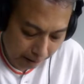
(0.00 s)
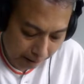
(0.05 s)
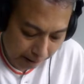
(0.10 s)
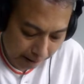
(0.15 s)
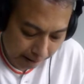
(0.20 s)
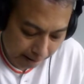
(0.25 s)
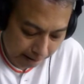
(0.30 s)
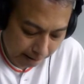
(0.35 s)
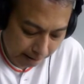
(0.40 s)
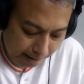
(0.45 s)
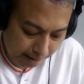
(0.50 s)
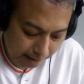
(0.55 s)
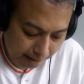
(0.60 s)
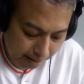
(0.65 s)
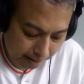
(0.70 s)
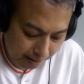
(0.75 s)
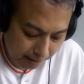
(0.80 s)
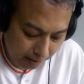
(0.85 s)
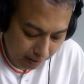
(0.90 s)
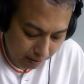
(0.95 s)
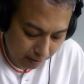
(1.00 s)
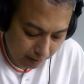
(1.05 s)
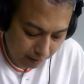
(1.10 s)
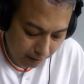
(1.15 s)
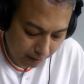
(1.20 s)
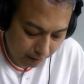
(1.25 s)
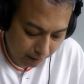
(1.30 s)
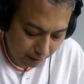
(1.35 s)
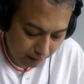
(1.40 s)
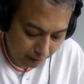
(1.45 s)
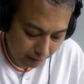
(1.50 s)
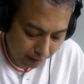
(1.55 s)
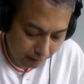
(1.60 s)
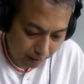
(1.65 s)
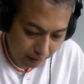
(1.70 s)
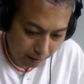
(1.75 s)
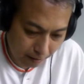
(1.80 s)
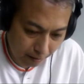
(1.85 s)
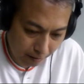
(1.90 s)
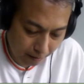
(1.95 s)

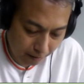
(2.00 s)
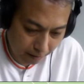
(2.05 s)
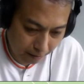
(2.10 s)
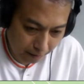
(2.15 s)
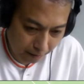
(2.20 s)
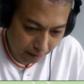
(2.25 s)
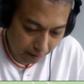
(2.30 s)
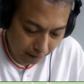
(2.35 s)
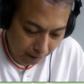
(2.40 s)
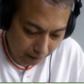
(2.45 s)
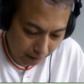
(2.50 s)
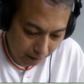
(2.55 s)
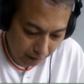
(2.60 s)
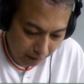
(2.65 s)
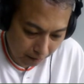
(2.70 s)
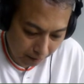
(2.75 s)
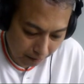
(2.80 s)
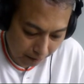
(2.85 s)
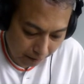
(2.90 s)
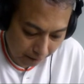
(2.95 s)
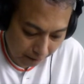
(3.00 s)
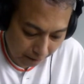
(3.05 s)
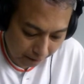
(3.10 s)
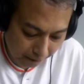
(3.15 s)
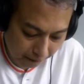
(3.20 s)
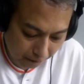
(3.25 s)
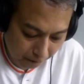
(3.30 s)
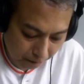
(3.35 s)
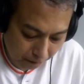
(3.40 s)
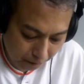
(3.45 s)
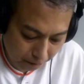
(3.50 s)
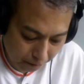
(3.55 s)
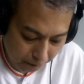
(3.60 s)
No words are spoken by the person on screen.